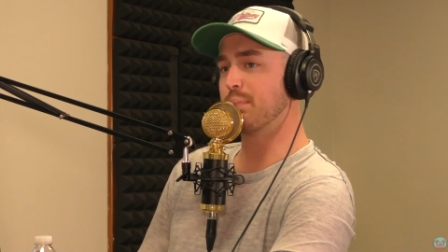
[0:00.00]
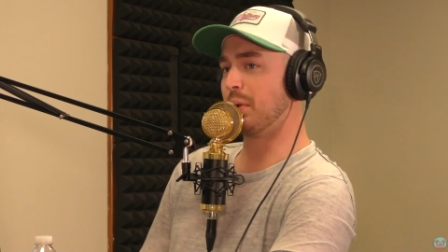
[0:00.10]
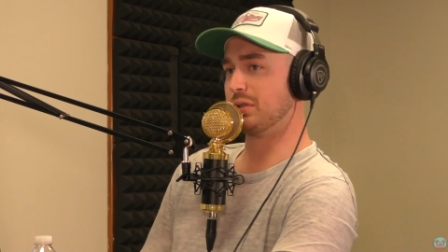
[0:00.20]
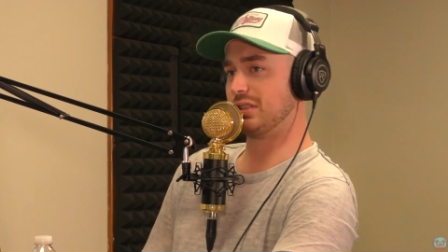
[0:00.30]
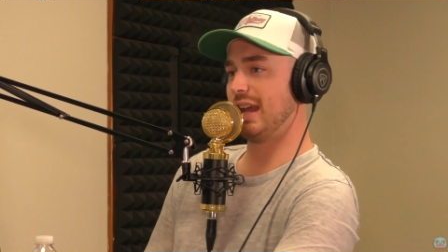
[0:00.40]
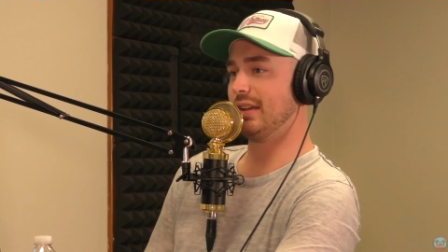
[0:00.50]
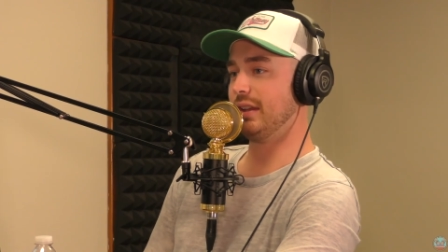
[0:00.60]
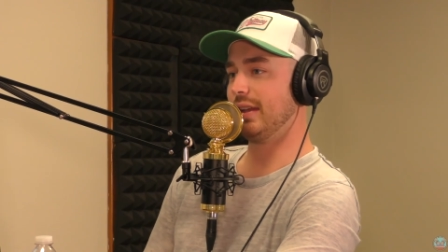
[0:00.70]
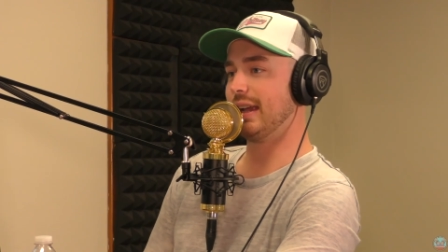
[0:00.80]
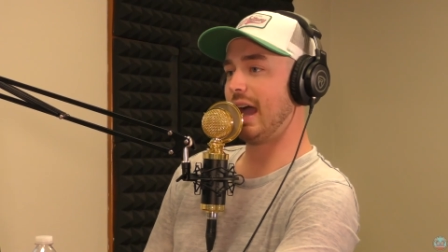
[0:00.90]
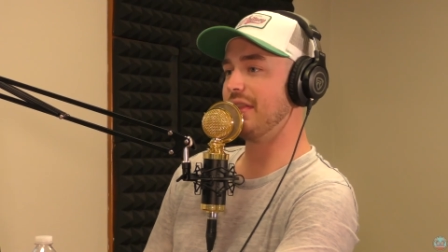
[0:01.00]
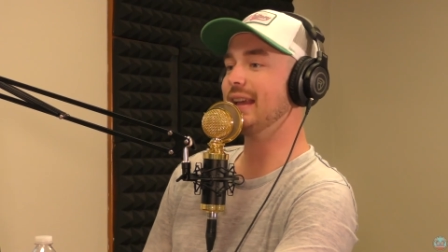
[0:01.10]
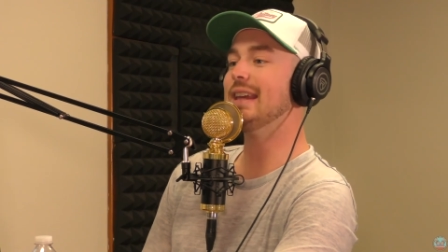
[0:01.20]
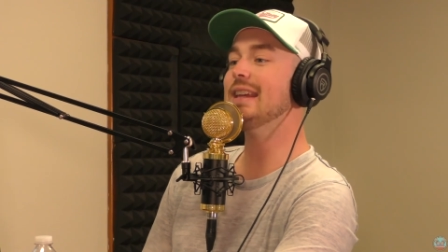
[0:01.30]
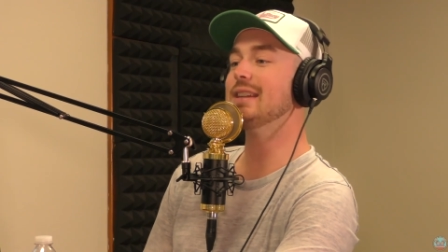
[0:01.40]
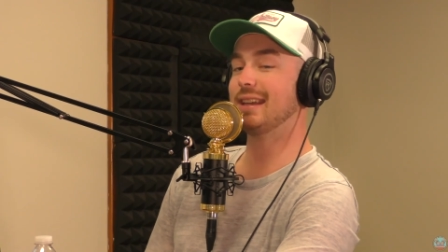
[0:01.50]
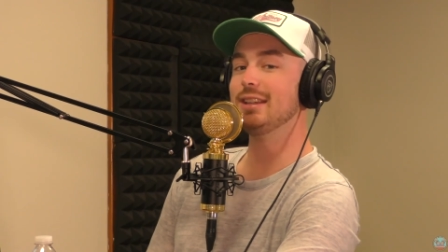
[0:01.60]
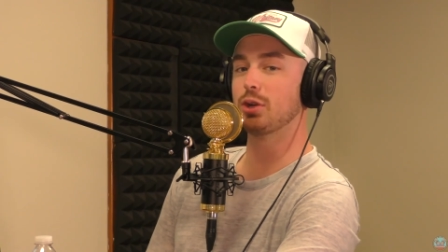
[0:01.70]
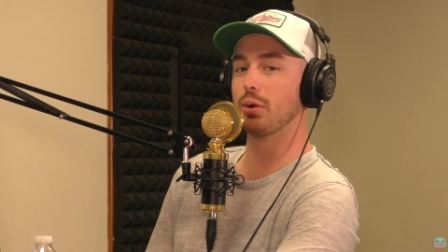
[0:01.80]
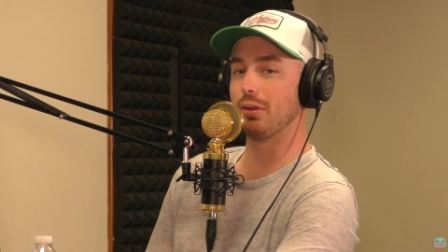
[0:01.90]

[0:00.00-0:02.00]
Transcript: Stanley. Like I think he showed a lot